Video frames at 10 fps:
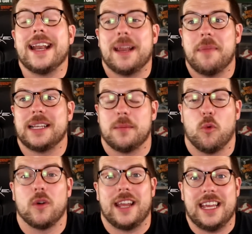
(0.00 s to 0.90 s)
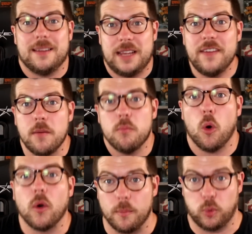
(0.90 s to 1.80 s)
it, it makes it even
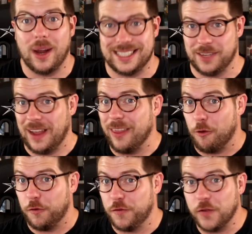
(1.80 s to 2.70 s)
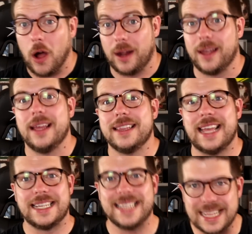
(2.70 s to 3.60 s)
more impressive how the fuck
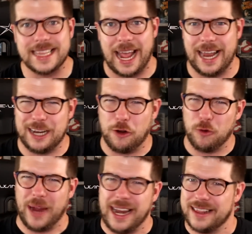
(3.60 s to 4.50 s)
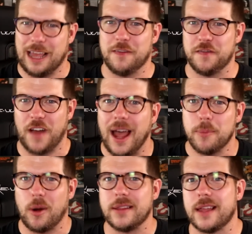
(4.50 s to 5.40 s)
they did that and created that vibe
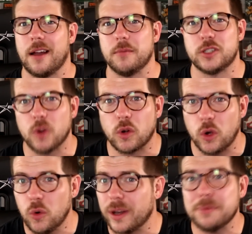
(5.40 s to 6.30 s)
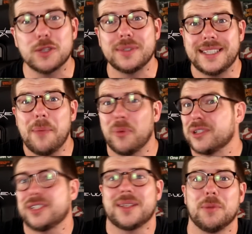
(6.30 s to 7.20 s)
right there. It was so cool and it was so simple.
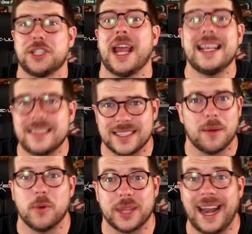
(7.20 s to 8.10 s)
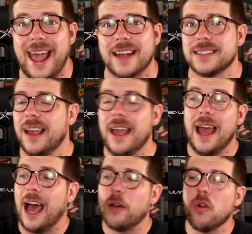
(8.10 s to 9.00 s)
It's just someone chasing someone with an axe.
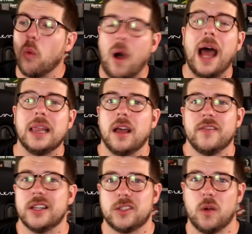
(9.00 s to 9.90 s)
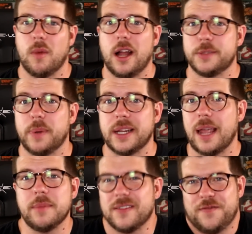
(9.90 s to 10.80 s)
I don't know why I loved it so much, but it
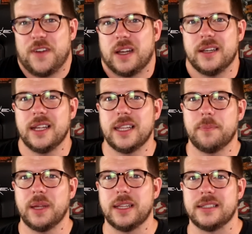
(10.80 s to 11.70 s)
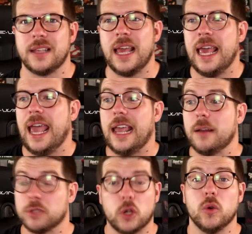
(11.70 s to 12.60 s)
gave me the fucking illy billies, and
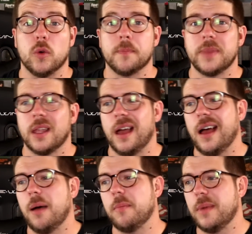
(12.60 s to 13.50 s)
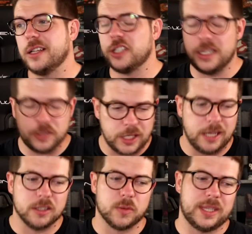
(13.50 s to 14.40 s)
it was cool. And she
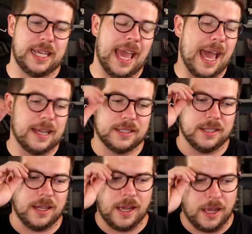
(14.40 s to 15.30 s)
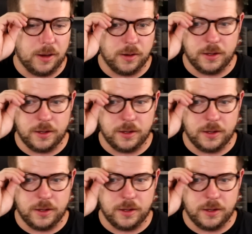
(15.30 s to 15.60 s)
kills her with the axe. Kind